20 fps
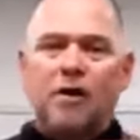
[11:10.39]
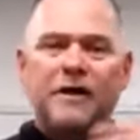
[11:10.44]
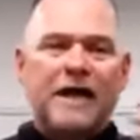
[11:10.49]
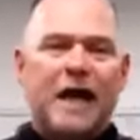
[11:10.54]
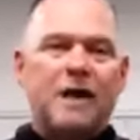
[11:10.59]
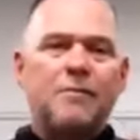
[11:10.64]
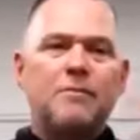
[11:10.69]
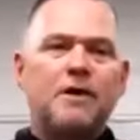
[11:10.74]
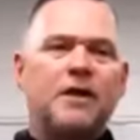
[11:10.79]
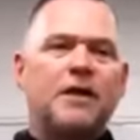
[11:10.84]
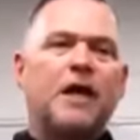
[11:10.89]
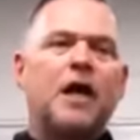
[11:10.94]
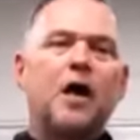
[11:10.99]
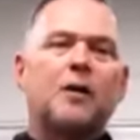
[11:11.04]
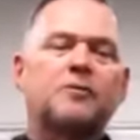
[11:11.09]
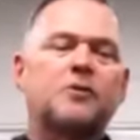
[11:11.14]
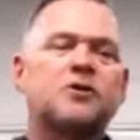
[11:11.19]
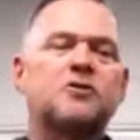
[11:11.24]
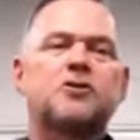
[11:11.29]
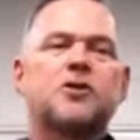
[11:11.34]
came in and
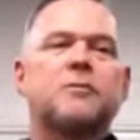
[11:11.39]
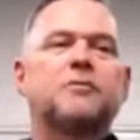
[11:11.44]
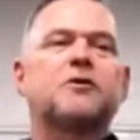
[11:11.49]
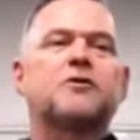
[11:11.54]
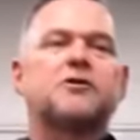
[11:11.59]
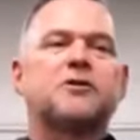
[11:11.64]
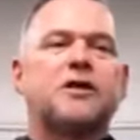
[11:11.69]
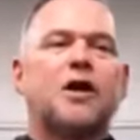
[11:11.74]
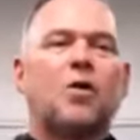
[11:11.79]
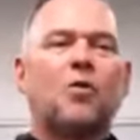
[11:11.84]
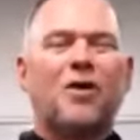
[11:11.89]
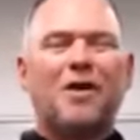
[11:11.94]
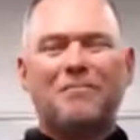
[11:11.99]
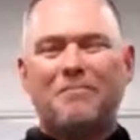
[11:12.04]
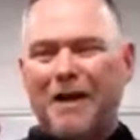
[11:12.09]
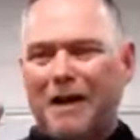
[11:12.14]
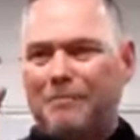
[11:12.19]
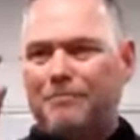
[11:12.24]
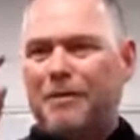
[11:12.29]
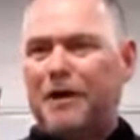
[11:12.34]
helped contribute to that win,
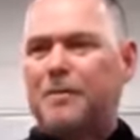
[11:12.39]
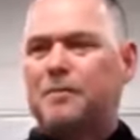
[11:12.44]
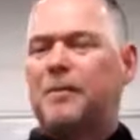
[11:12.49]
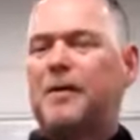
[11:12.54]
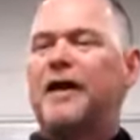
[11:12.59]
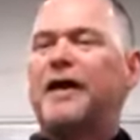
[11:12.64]
made big